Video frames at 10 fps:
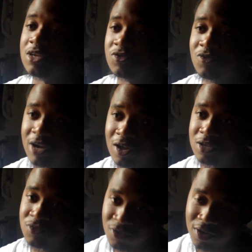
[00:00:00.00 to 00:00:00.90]
it's
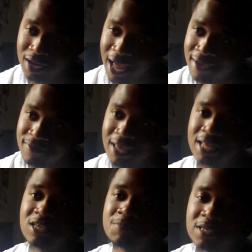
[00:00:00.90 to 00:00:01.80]
real life,
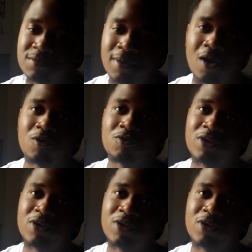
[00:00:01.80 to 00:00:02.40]
and he spits about